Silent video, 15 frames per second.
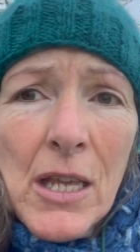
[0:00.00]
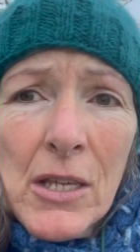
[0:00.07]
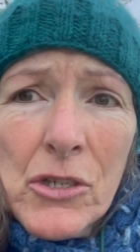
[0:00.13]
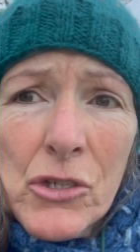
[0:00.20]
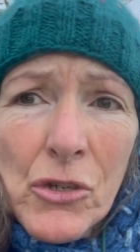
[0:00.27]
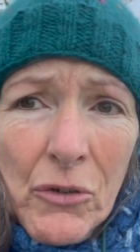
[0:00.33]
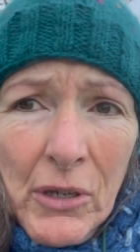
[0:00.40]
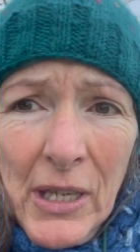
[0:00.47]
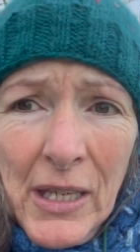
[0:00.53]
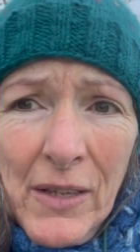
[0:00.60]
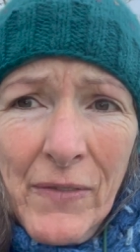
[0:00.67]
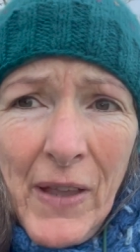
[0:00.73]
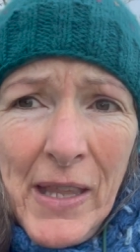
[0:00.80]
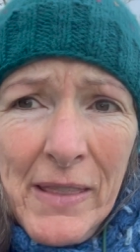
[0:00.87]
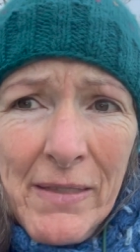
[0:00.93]
shocking
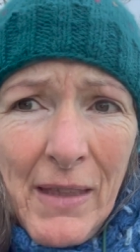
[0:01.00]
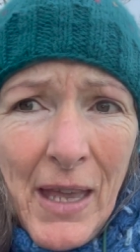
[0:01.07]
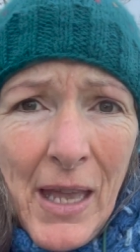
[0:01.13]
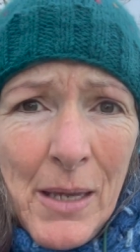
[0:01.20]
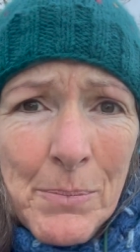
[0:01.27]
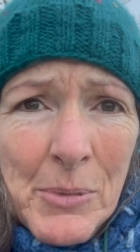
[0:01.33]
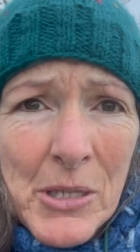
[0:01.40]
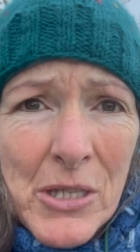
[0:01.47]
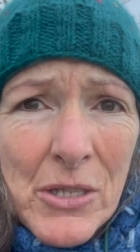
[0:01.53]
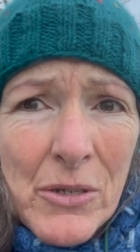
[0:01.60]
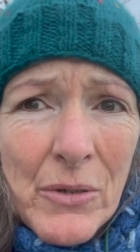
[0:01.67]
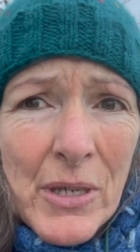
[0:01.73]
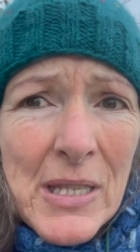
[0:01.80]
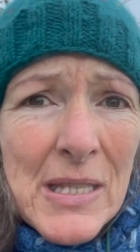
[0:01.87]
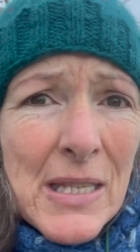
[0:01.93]
event that happens
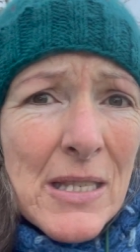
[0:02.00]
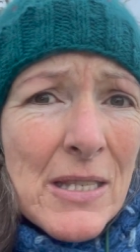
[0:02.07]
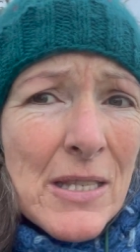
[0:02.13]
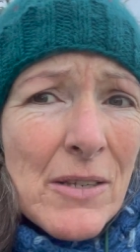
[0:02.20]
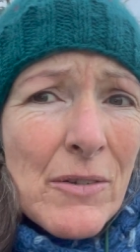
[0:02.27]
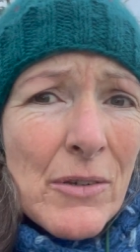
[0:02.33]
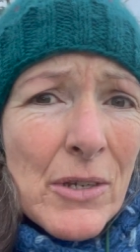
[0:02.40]
to us, this,